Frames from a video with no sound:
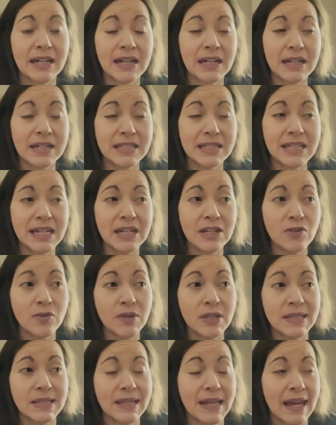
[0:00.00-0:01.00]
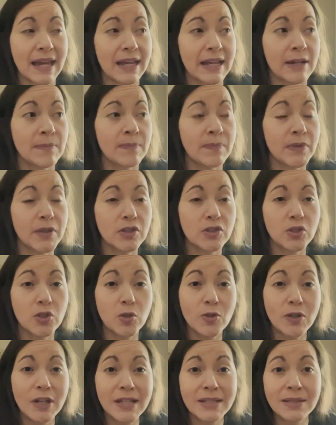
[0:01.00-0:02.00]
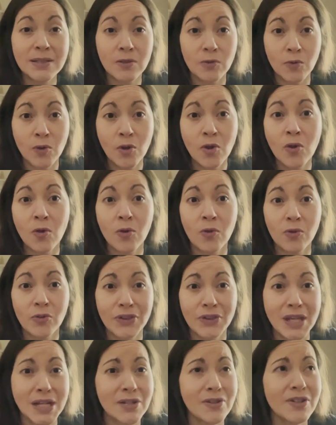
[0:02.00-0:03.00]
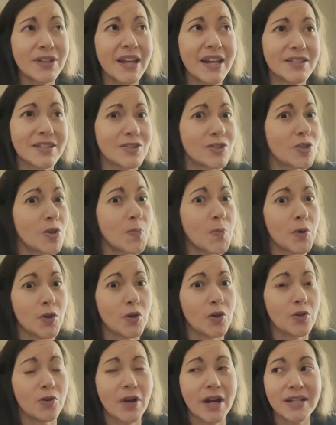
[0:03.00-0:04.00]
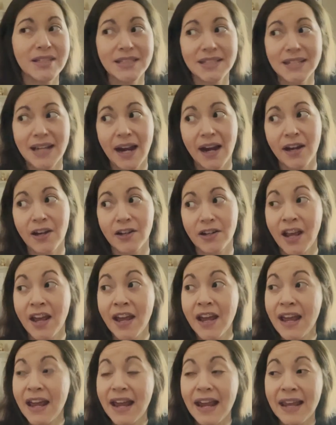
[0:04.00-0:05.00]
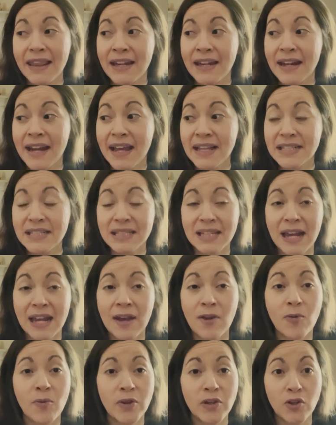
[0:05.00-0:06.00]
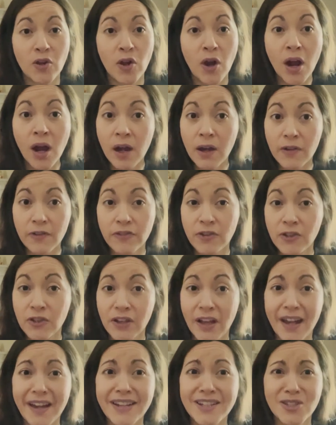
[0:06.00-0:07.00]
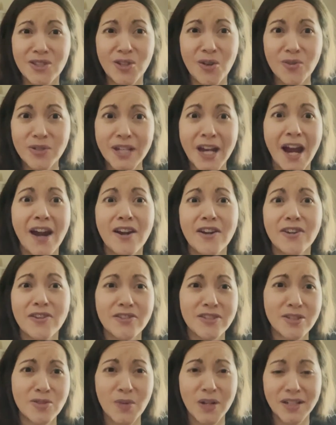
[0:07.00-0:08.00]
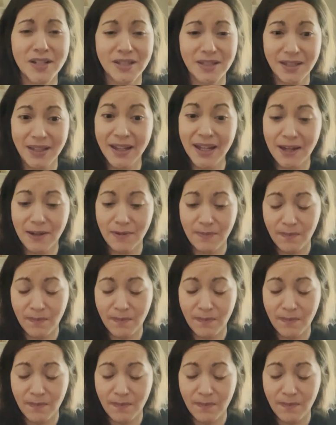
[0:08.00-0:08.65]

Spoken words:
a continuous like 2 days in a row, then you're like super crazy tired. And the next day when you're off, you're like so tired you just want to sleep.